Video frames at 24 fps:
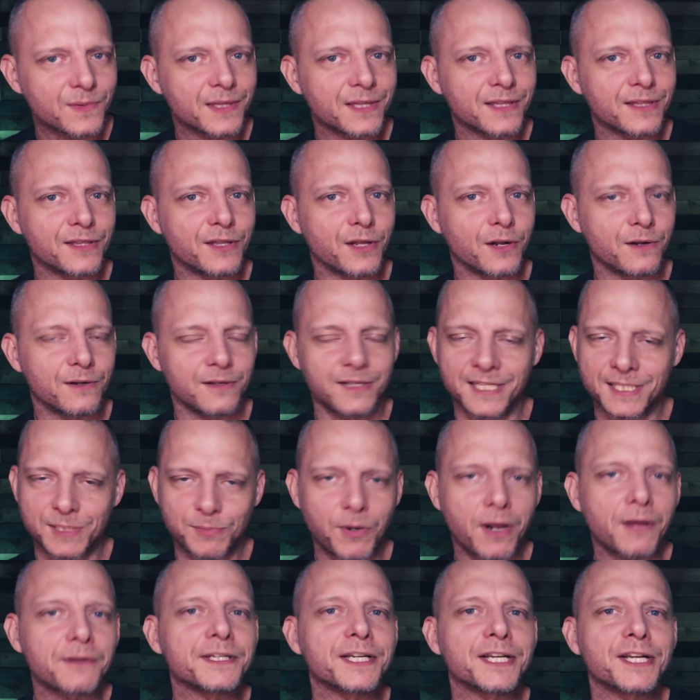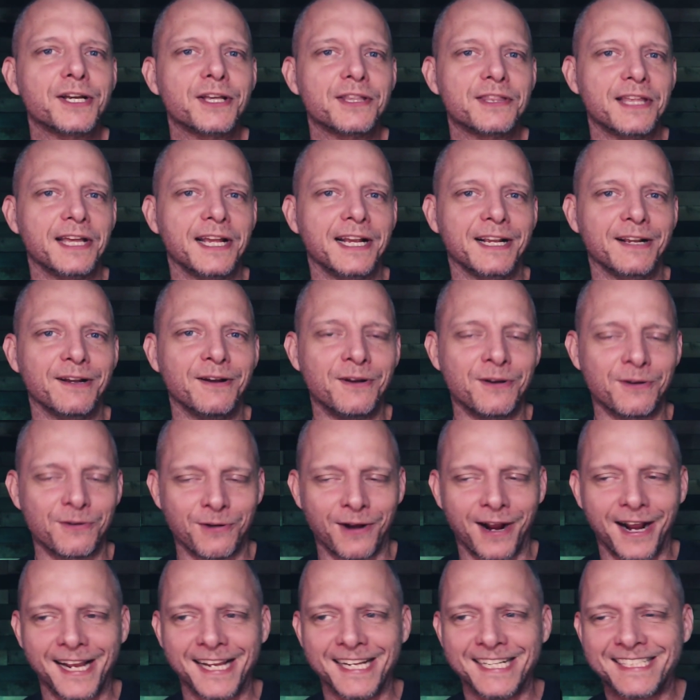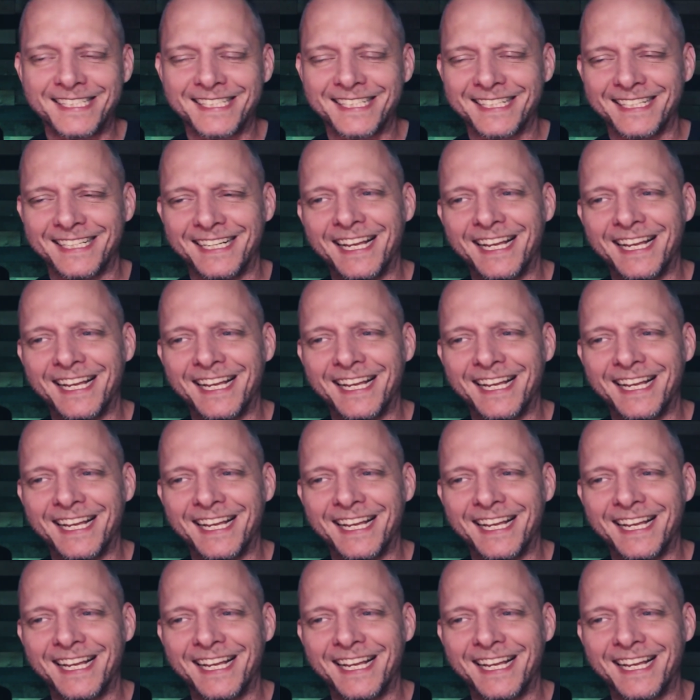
it's probably a good thing, right?